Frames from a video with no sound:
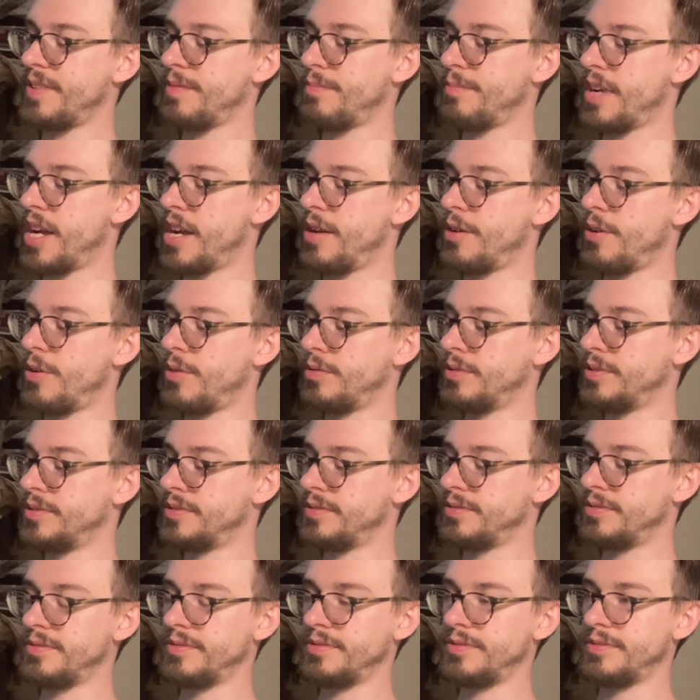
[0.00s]
My own
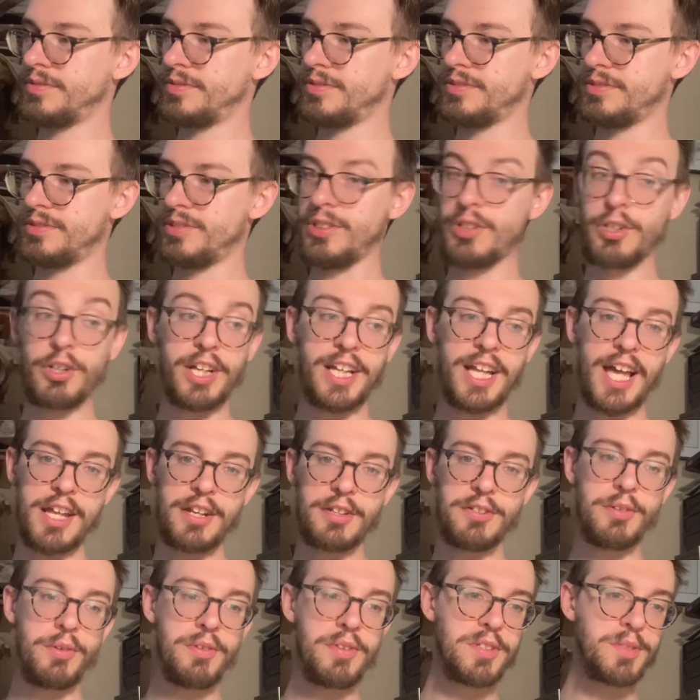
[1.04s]
learning how to
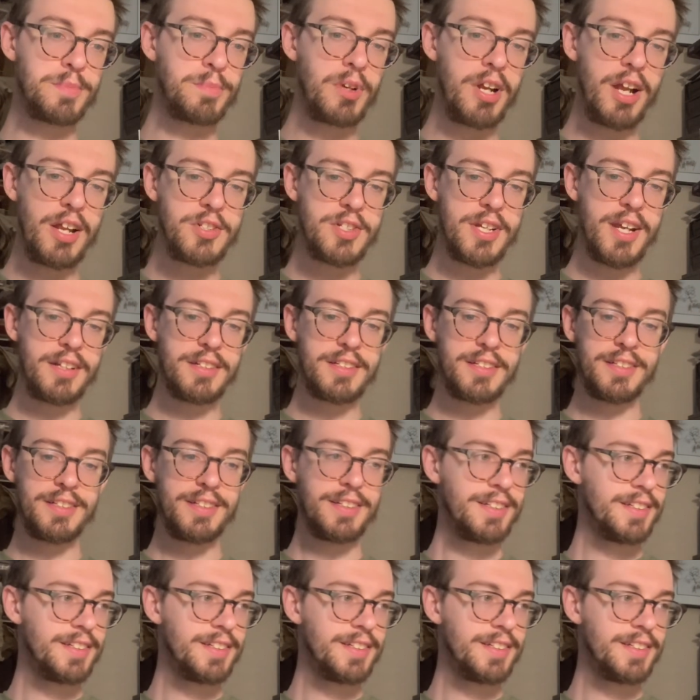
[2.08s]
do this project.